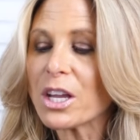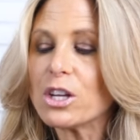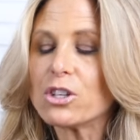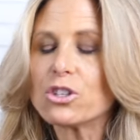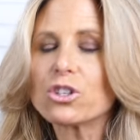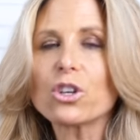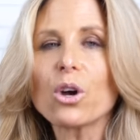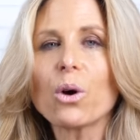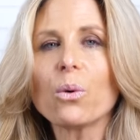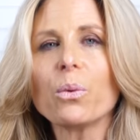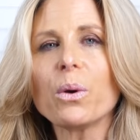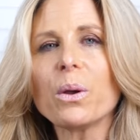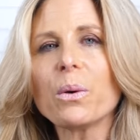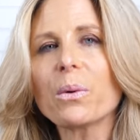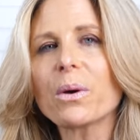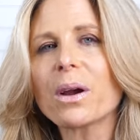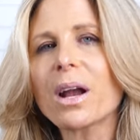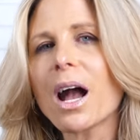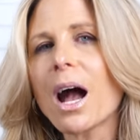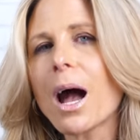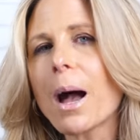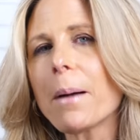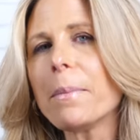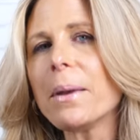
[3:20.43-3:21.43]
So we were
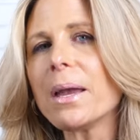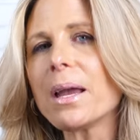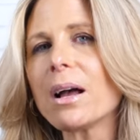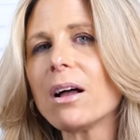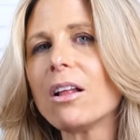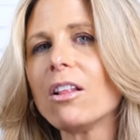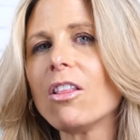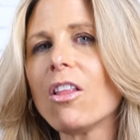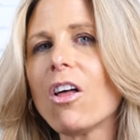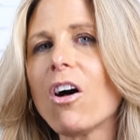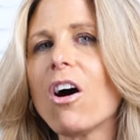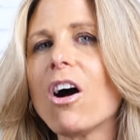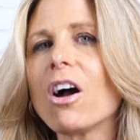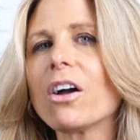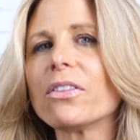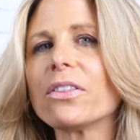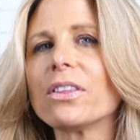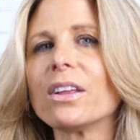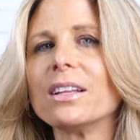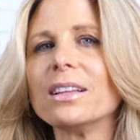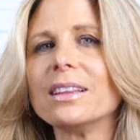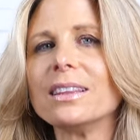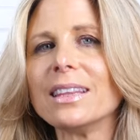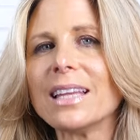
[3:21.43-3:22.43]
coming along
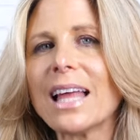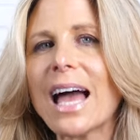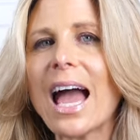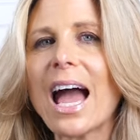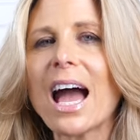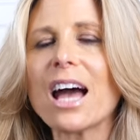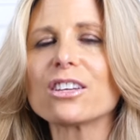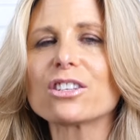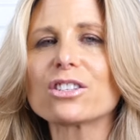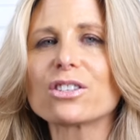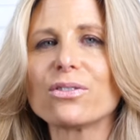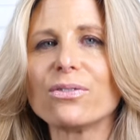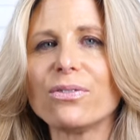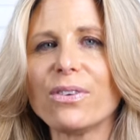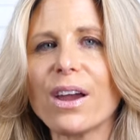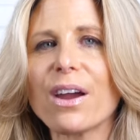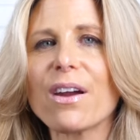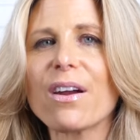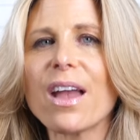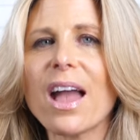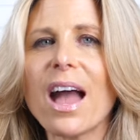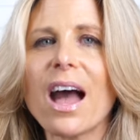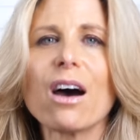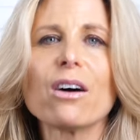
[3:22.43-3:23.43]
the last
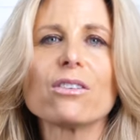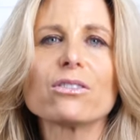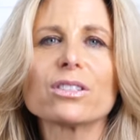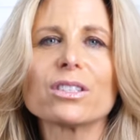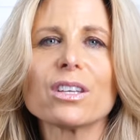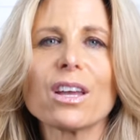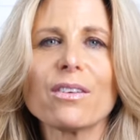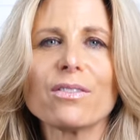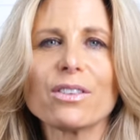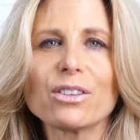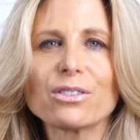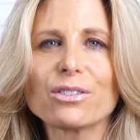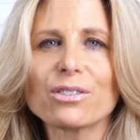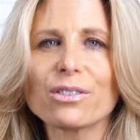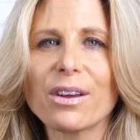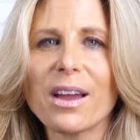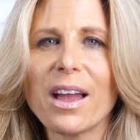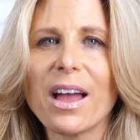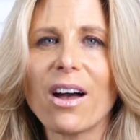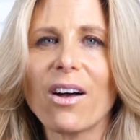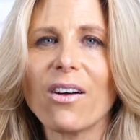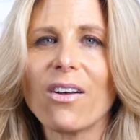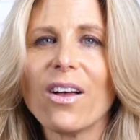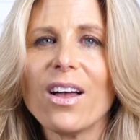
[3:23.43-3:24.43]
fairy house of the
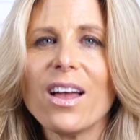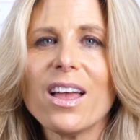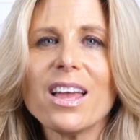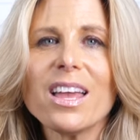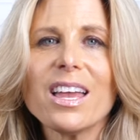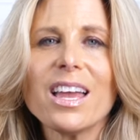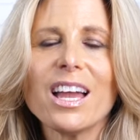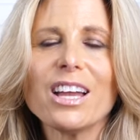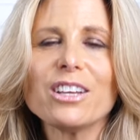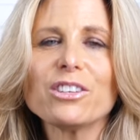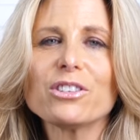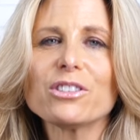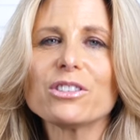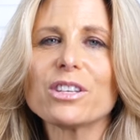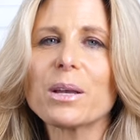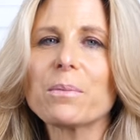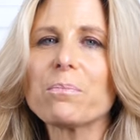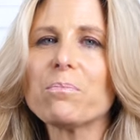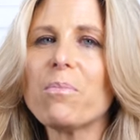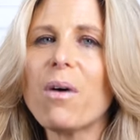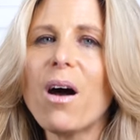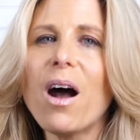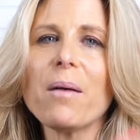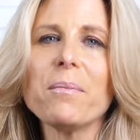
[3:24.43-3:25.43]
trail, and she's like,
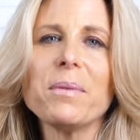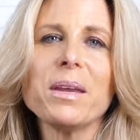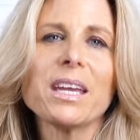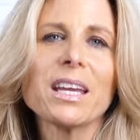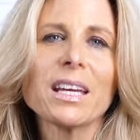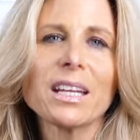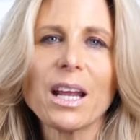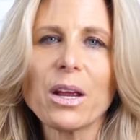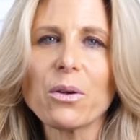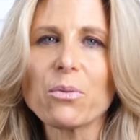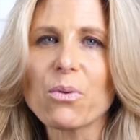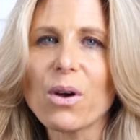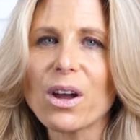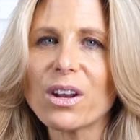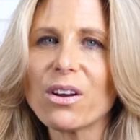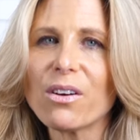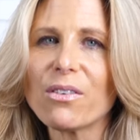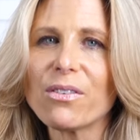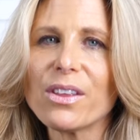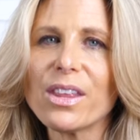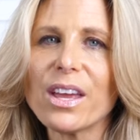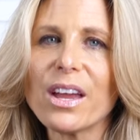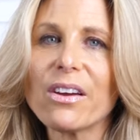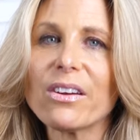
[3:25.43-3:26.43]
"Mommy, can I run
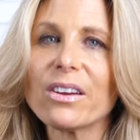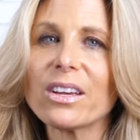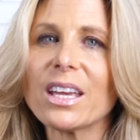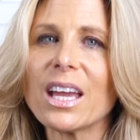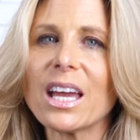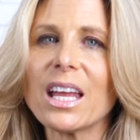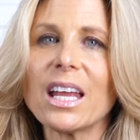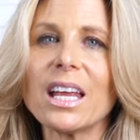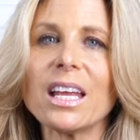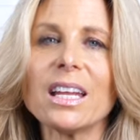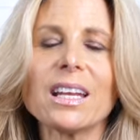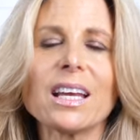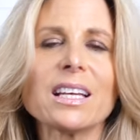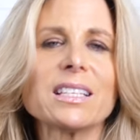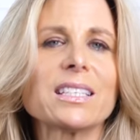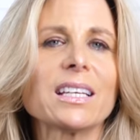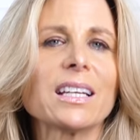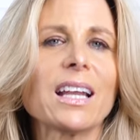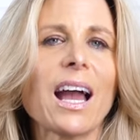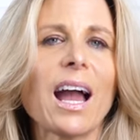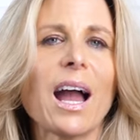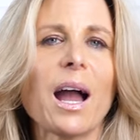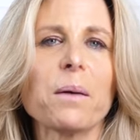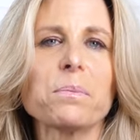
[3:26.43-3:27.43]
over there and get it?" And I
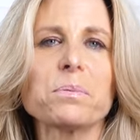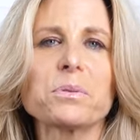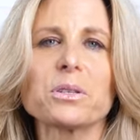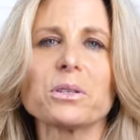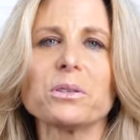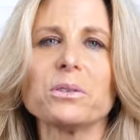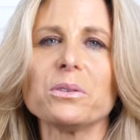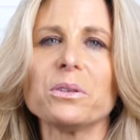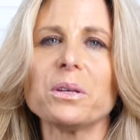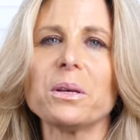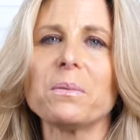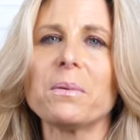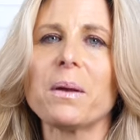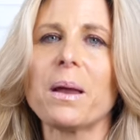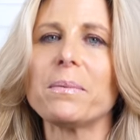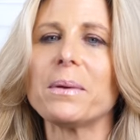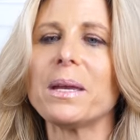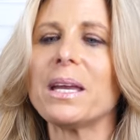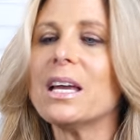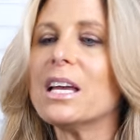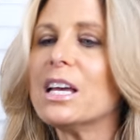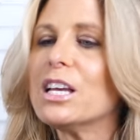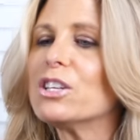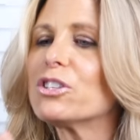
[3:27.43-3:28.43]
said, "Absolutely,
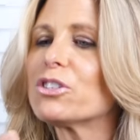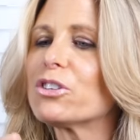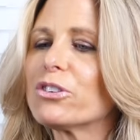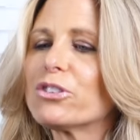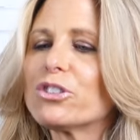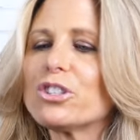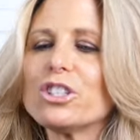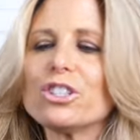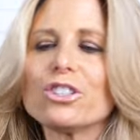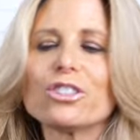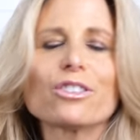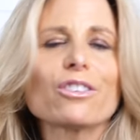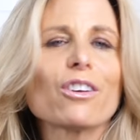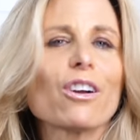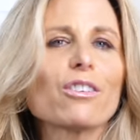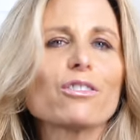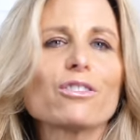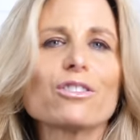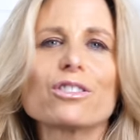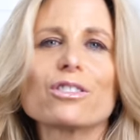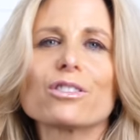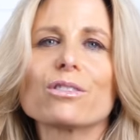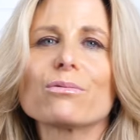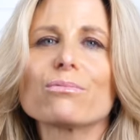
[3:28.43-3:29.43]
baby." So she
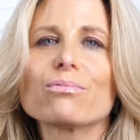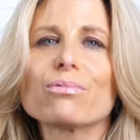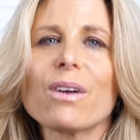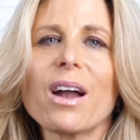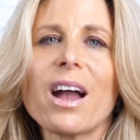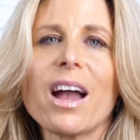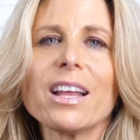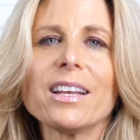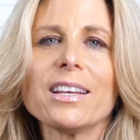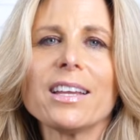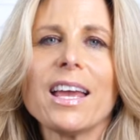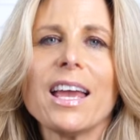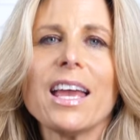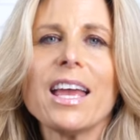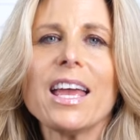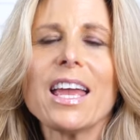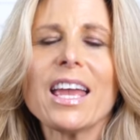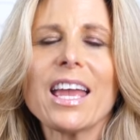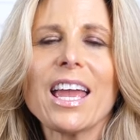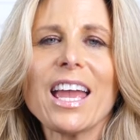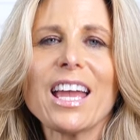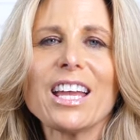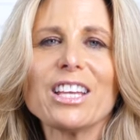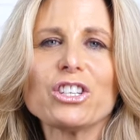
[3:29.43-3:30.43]
starts to run,
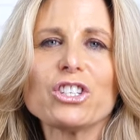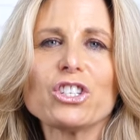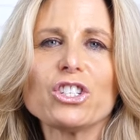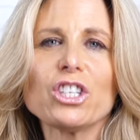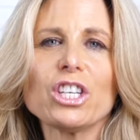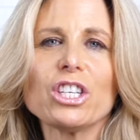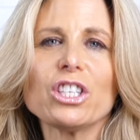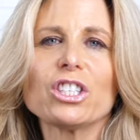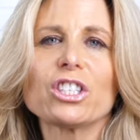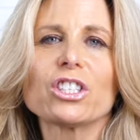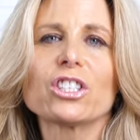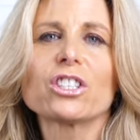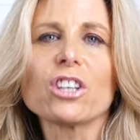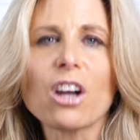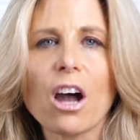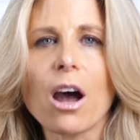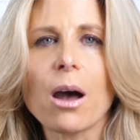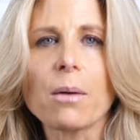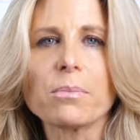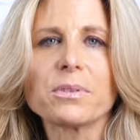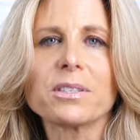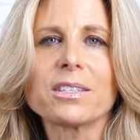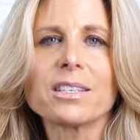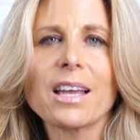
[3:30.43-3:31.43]
and she
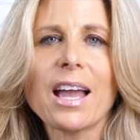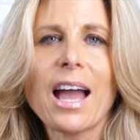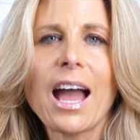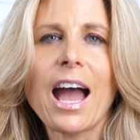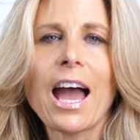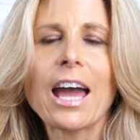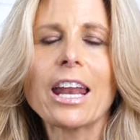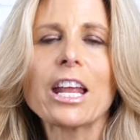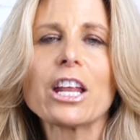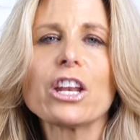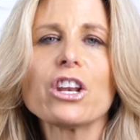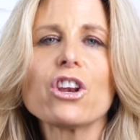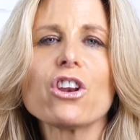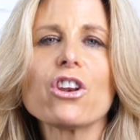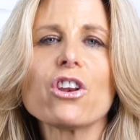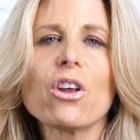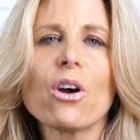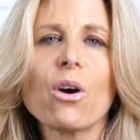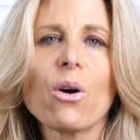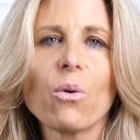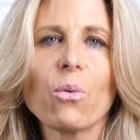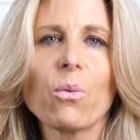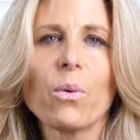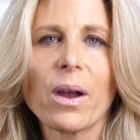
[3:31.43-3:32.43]
stops out of
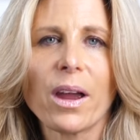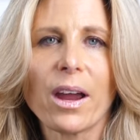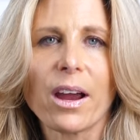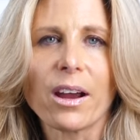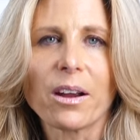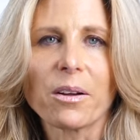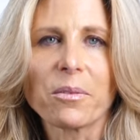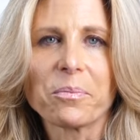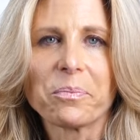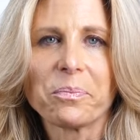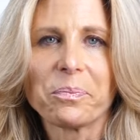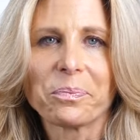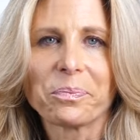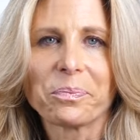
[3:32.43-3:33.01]
nowhere.